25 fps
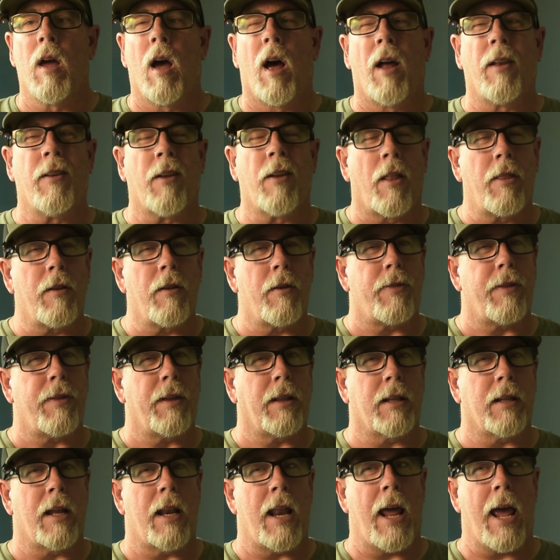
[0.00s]
Another
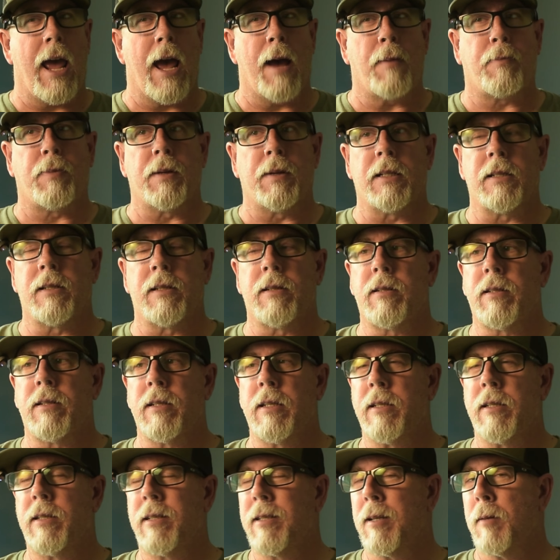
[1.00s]
thing that happens
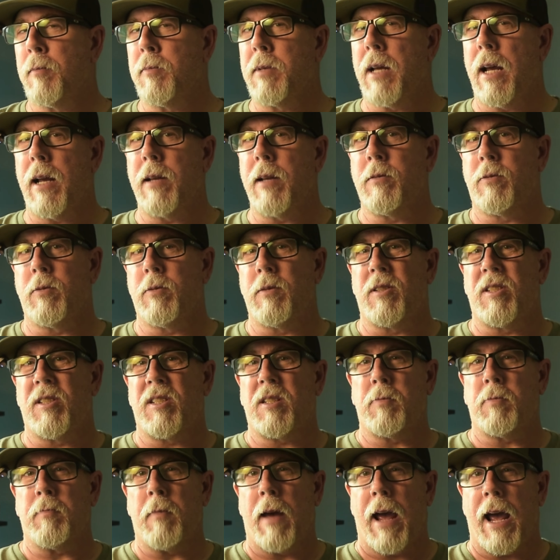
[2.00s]
is sometimes we
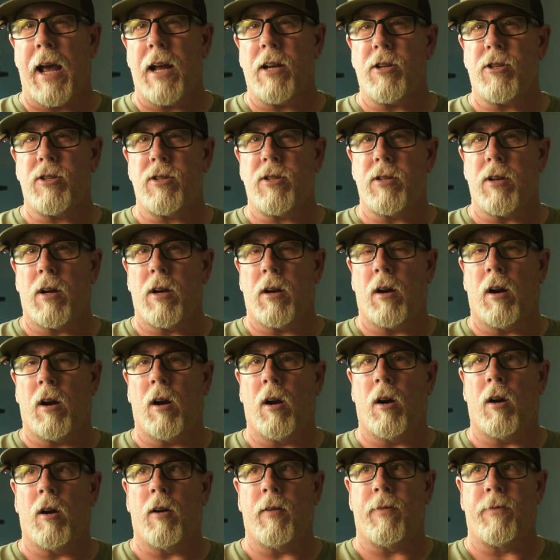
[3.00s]
smash
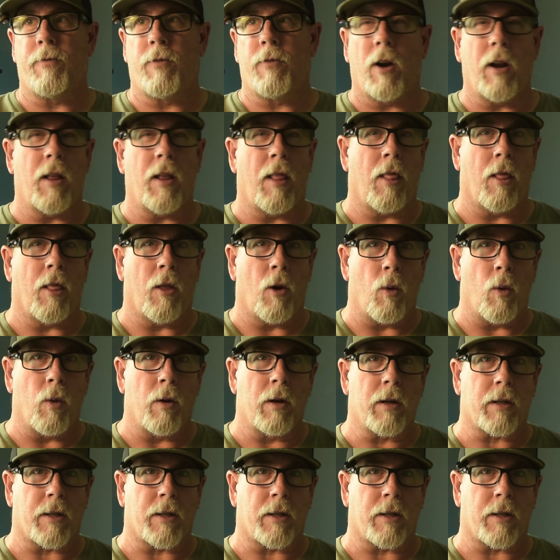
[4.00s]
our front lower